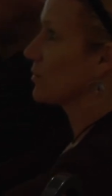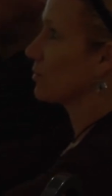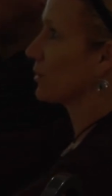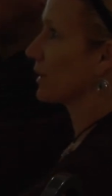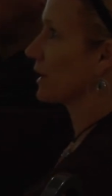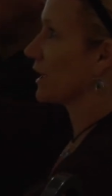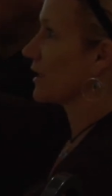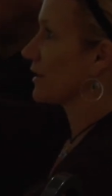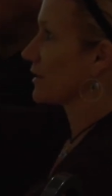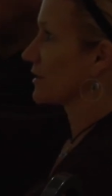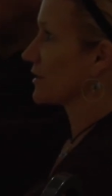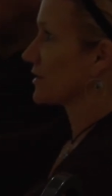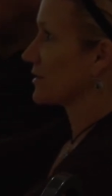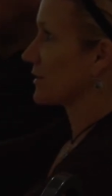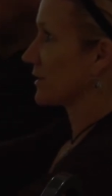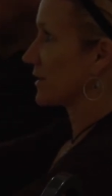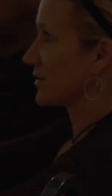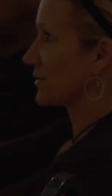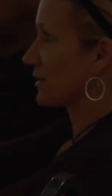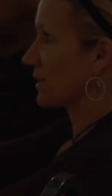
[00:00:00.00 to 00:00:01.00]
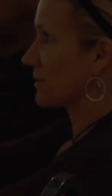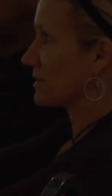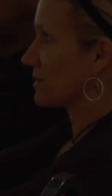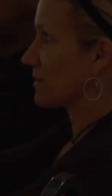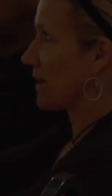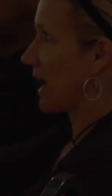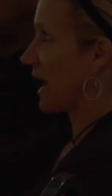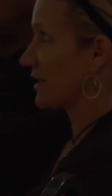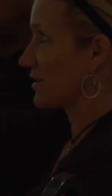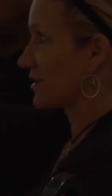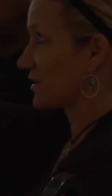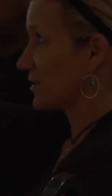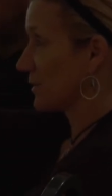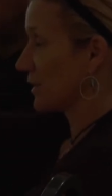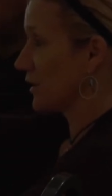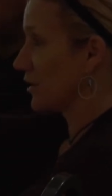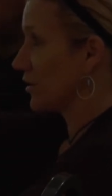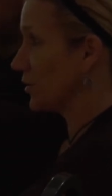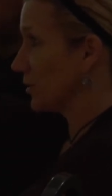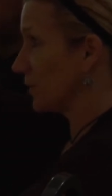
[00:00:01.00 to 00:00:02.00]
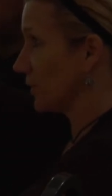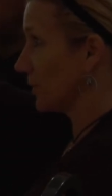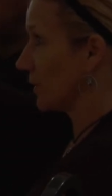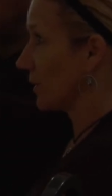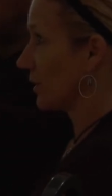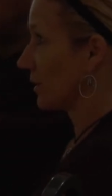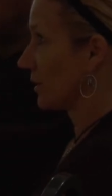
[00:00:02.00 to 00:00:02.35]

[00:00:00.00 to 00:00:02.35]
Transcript: bringing the two extremes back to a new